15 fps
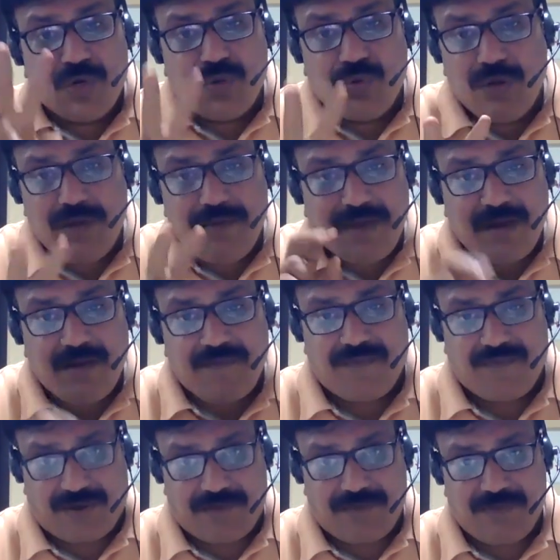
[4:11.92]
Two level of
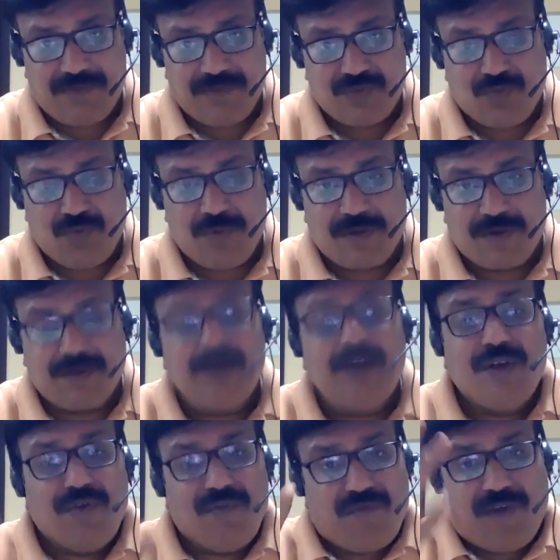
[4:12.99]
review is over.
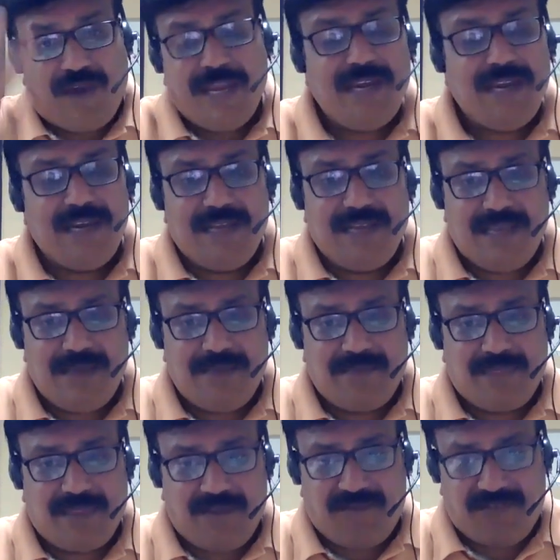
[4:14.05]
Finally,
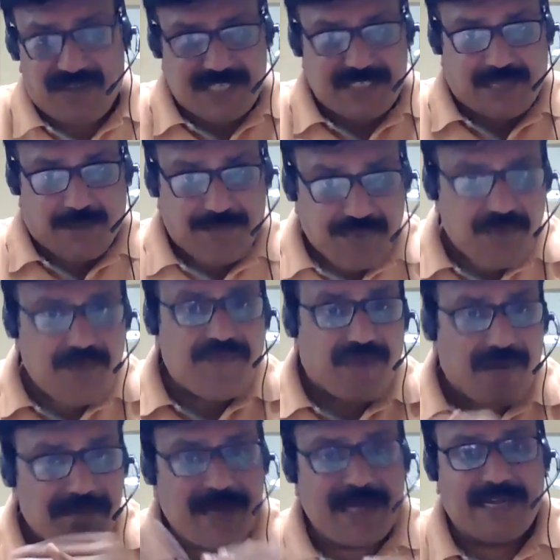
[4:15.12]
if it is approved
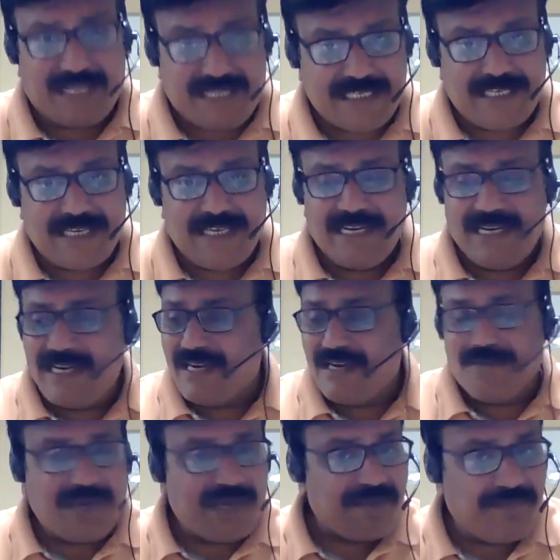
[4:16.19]
from my test lead
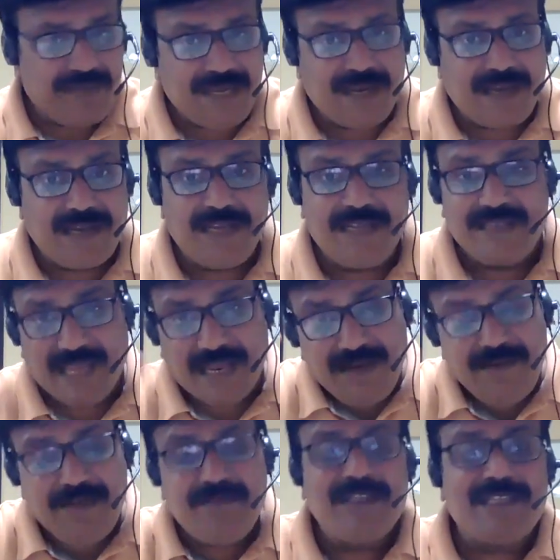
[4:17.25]
and my peer colleague,
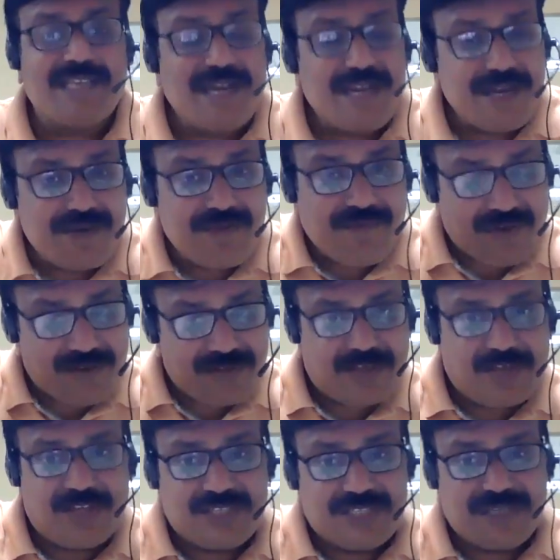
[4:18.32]
then we will send it to for the
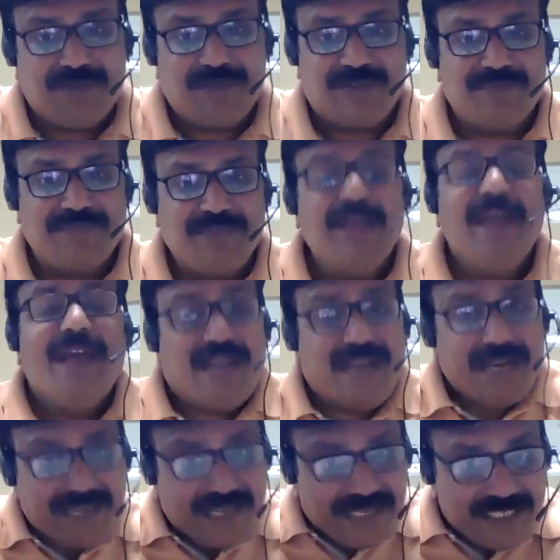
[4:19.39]
customer.
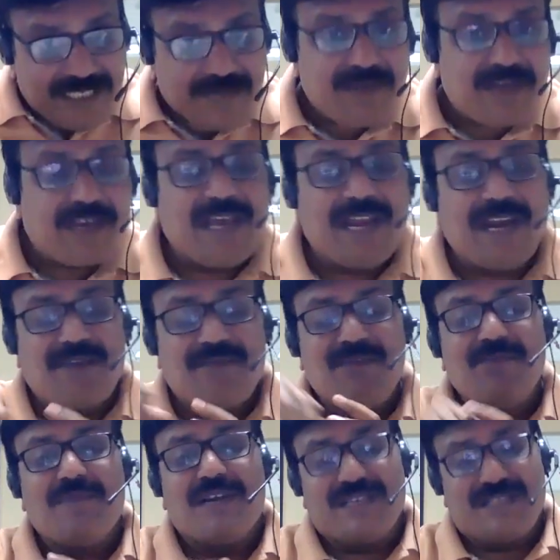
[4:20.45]
Let customer can
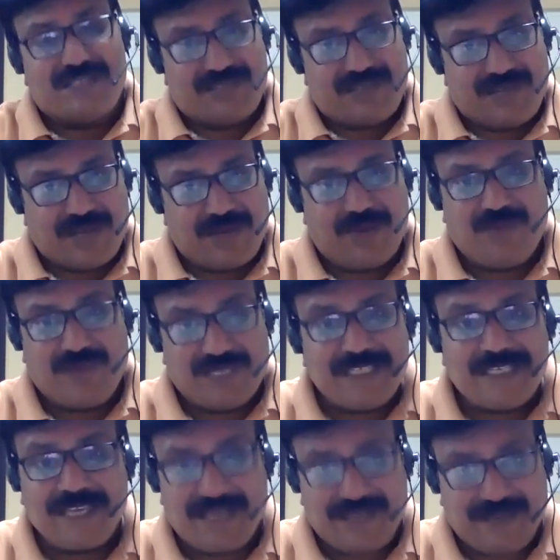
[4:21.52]
review my test scenario
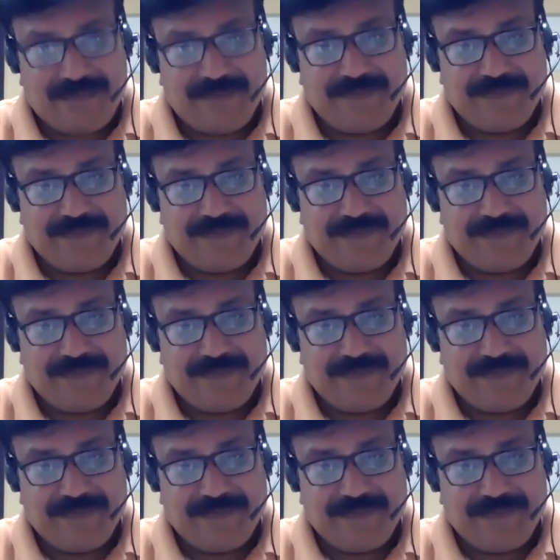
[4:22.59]
once again.